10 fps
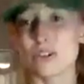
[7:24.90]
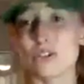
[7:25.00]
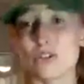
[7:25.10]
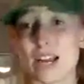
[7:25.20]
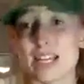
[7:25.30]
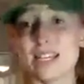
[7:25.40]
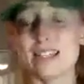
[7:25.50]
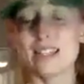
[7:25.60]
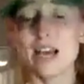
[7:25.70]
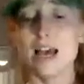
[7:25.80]
to dry
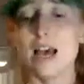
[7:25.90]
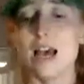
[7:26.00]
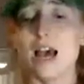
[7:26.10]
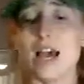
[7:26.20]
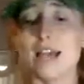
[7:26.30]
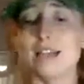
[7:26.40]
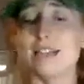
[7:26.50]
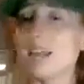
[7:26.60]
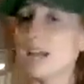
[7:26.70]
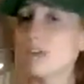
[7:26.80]
these. In a
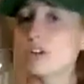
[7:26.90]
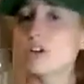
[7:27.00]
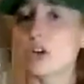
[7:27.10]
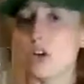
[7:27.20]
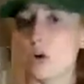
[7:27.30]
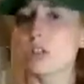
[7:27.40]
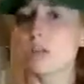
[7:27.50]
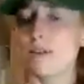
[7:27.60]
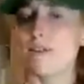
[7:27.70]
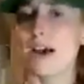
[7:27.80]
dehydrator, it could go a little
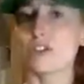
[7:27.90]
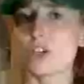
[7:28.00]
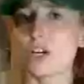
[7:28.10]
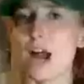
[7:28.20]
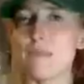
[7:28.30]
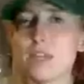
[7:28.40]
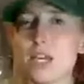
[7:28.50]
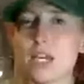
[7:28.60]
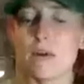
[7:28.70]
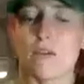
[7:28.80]
bit faster. I'm
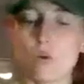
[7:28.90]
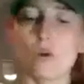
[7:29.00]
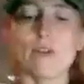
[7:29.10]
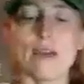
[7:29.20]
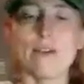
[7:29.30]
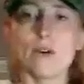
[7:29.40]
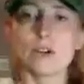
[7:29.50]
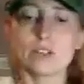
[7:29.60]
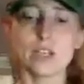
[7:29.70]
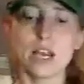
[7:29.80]
thinking about 4 or 5
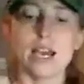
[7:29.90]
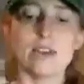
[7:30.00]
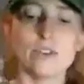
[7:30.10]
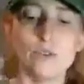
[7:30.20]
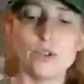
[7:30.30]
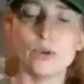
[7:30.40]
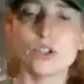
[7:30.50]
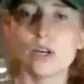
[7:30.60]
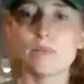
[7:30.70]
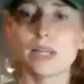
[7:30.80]
hours if you do a
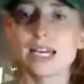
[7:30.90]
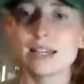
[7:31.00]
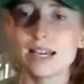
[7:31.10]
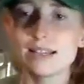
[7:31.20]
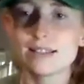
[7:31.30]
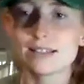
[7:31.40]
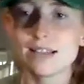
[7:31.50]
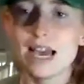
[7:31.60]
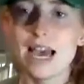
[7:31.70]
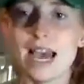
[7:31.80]
chip like this.
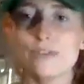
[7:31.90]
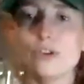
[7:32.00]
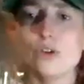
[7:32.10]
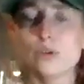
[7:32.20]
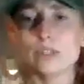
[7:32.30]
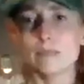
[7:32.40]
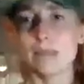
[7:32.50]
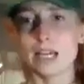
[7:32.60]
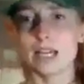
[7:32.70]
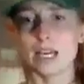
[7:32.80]
If you do
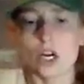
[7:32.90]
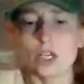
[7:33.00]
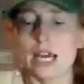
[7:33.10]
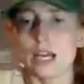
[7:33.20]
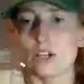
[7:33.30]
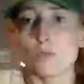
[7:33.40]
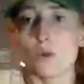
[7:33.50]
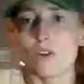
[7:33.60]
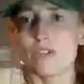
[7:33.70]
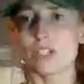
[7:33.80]
something thicker, like
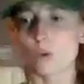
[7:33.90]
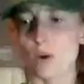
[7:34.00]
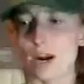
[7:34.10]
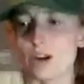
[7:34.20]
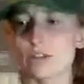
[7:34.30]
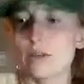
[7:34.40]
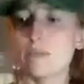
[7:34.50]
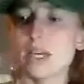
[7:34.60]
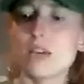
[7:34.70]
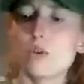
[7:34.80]
more of a square or
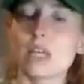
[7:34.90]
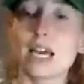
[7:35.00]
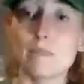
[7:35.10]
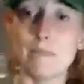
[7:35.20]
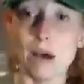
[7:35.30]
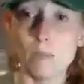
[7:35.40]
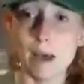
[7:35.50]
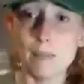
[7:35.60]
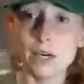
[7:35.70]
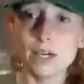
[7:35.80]
something, or like a bell
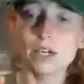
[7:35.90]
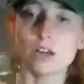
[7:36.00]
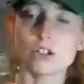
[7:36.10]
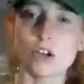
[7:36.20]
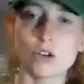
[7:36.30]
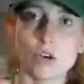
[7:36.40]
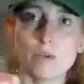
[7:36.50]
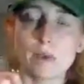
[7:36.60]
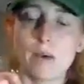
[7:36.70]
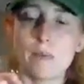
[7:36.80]
pepper, and I'll show you
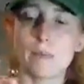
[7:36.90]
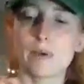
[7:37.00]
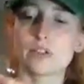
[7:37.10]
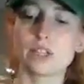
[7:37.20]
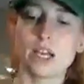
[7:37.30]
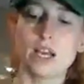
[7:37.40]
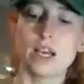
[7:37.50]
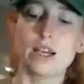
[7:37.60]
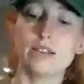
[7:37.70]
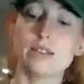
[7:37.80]
on bell peppers.
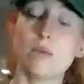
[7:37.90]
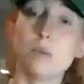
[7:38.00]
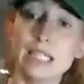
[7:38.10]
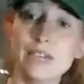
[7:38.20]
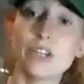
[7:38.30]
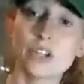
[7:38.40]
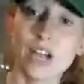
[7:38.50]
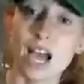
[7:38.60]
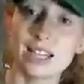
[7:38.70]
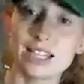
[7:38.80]
So believe it or
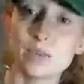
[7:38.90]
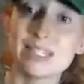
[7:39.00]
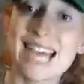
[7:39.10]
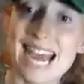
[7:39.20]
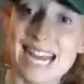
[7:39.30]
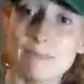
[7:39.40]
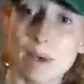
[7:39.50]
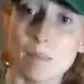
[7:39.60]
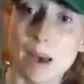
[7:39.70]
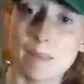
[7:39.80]
not, this was 8
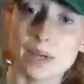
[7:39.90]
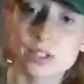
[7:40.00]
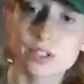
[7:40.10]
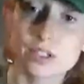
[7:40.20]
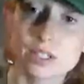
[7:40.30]
bell peppers.